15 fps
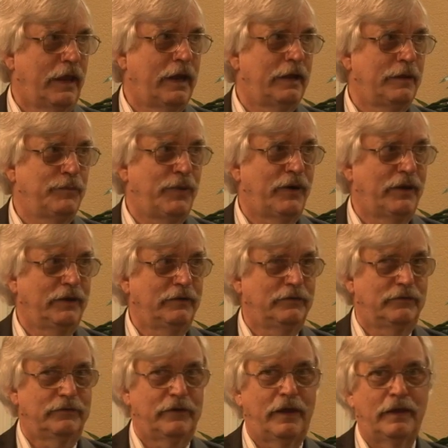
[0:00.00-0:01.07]
any
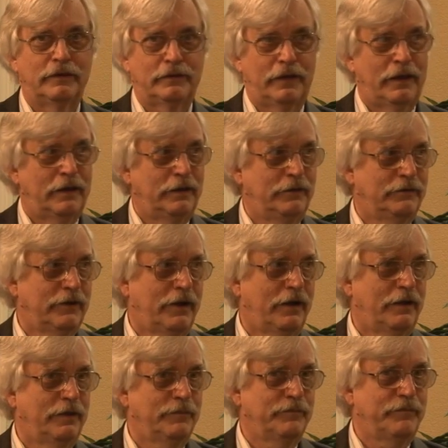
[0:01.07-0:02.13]
place and any
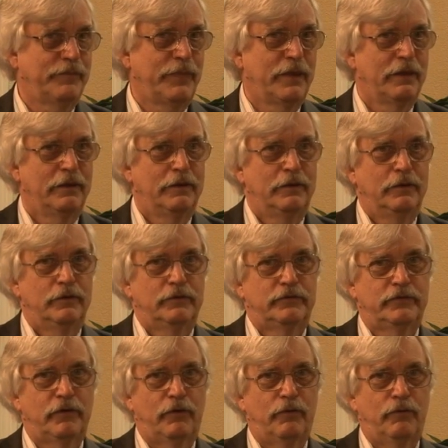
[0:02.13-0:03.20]
time.
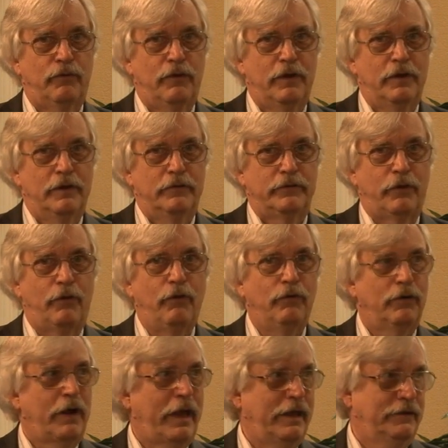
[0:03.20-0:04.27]
So the
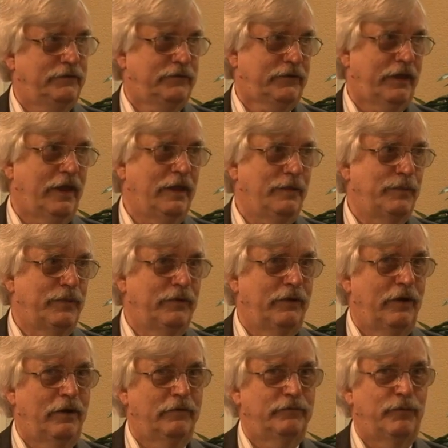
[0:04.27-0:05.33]
whole landscape
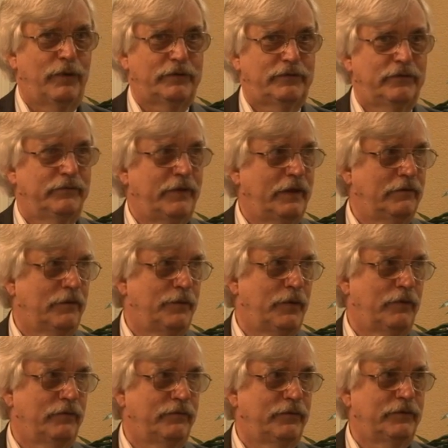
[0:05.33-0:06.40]
of what's
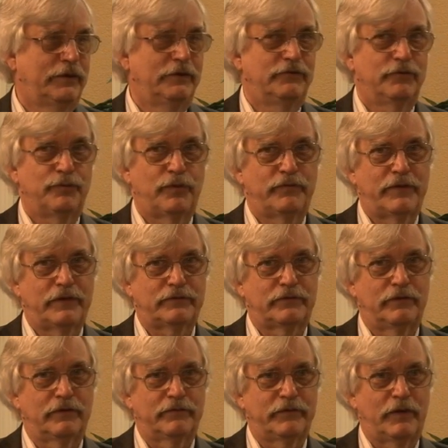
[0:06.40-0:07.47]
available for teacher
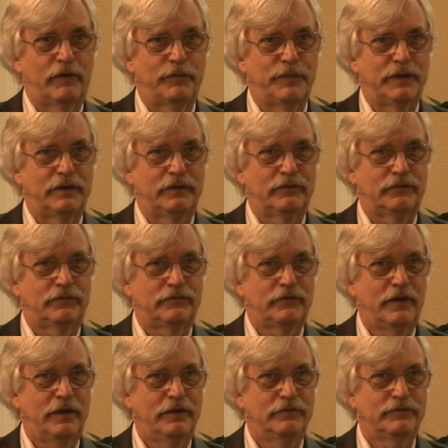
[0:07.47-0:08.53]
professional development has
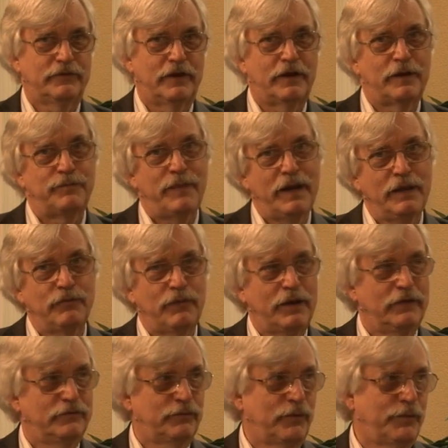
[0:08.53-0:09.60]
changed, and in many
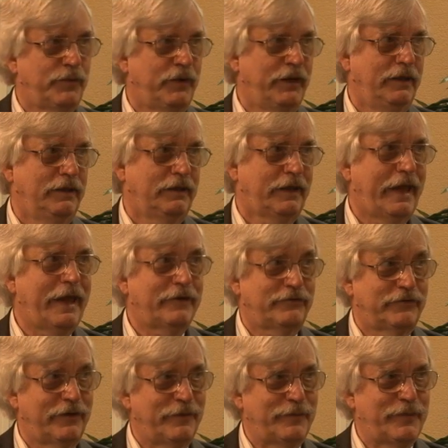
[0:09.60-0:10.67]
ways we're playing
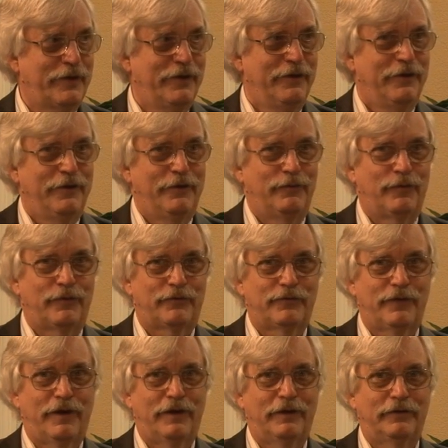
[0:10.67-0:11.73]
catch-up. We're
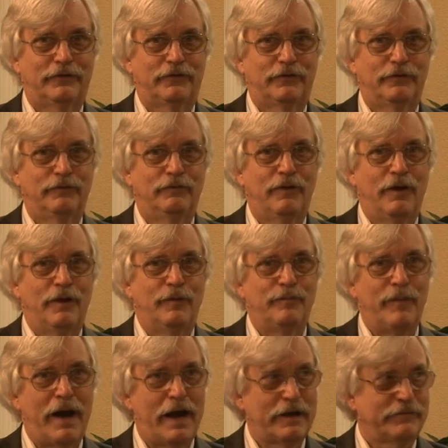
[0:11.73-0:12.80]
trying to
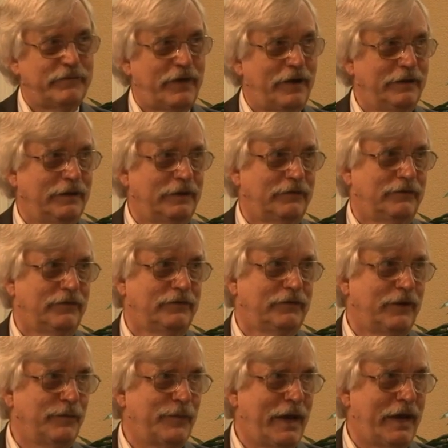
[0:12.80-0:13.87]
modify
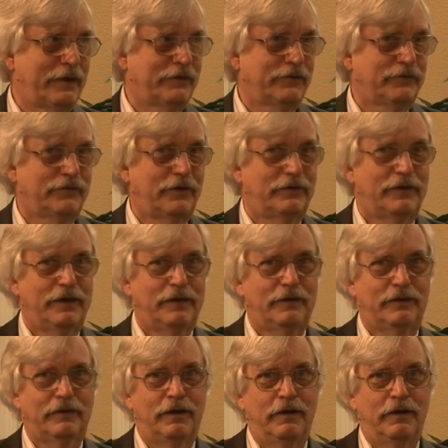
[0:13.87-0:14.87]
existing models to take